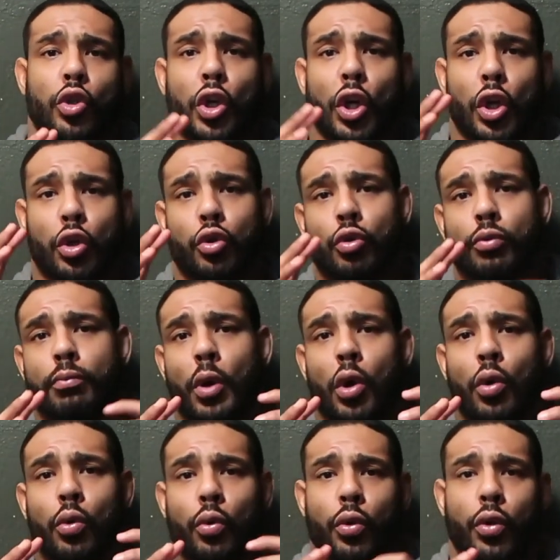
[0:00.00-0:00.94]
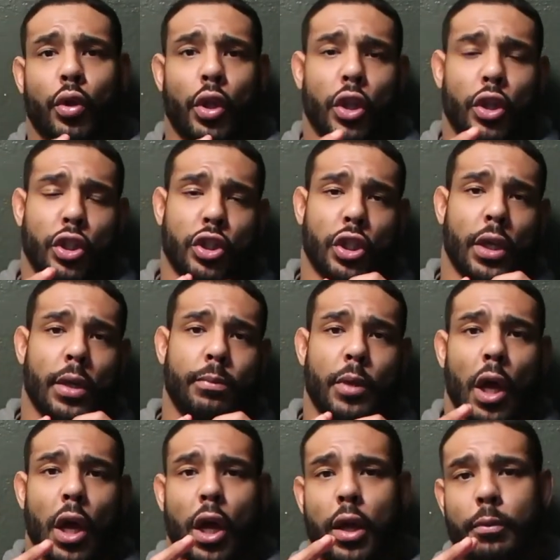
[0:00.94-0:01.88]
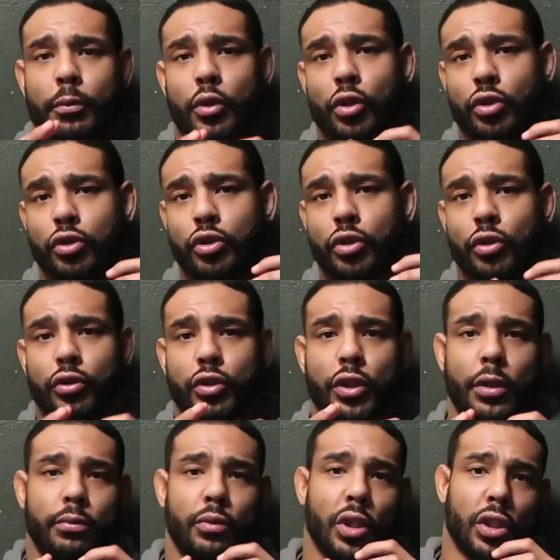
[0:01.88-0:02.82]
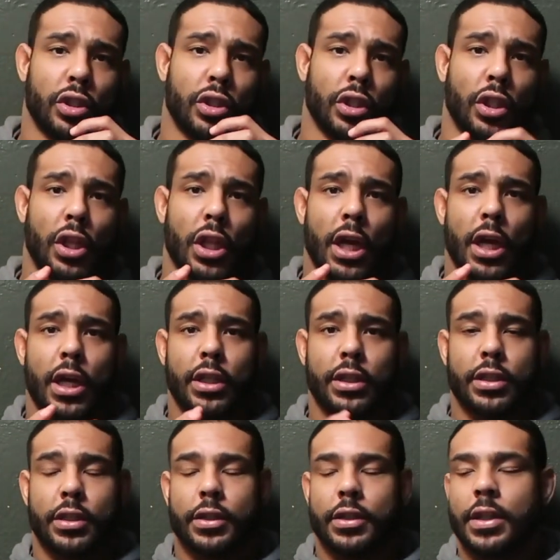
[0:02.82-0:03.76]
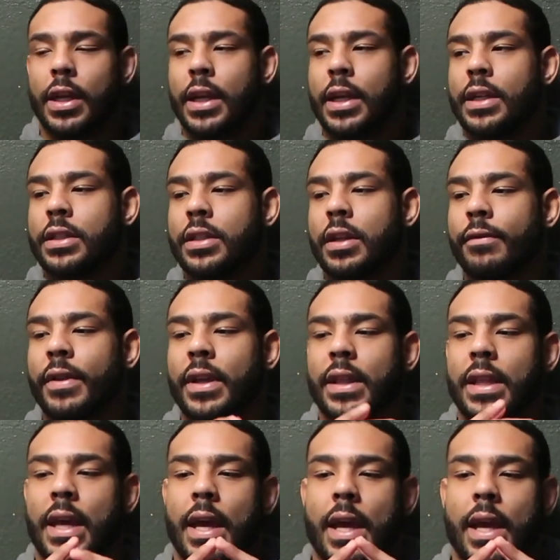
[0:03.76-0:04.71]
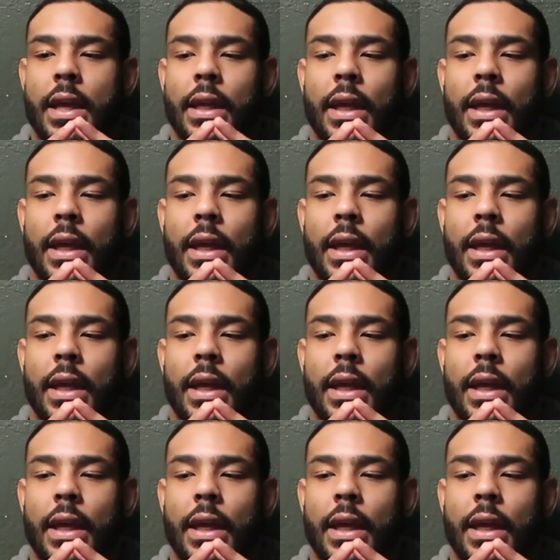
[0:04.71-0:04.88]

You got to do both at the same time. Don't you know subjects in class and stuff like that.